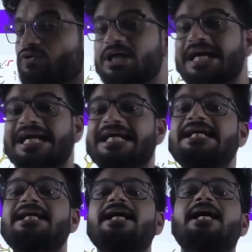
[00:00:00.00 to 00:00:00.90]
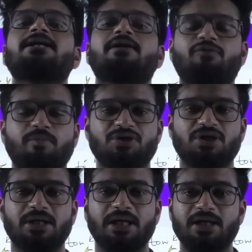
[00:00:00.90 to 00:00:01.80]
would intake that
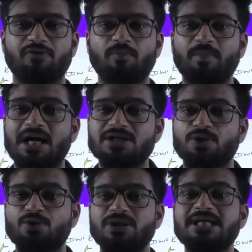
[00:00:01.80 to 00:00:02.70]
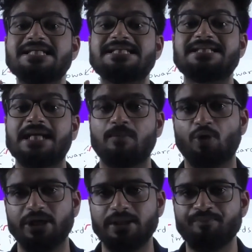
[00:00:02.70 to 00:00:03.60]
information and it will pass on to the cell
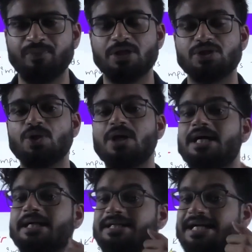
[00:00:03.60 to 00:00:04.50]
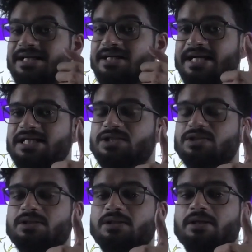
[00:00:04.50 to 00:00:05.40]
body. So
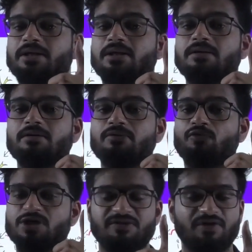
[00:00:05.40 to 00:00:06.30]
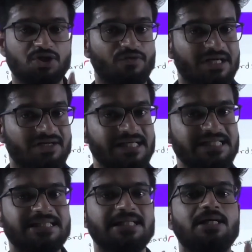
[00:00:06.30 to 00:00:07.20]
dendrites, what is the function of
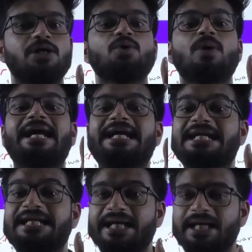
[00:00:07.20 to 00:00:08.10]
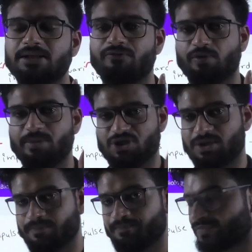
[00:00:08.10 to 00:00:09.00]
dendrites? To intake the
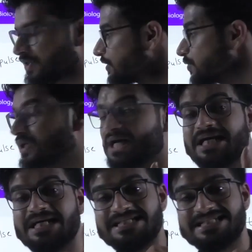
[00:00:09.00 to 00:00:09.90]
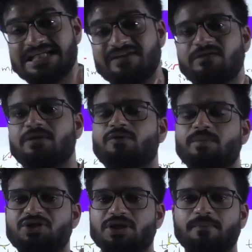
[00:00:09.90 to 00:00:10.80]
information, to receive the
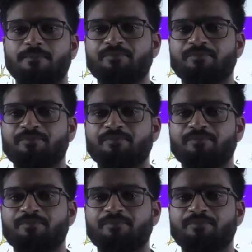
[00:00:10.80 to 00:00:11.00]
information.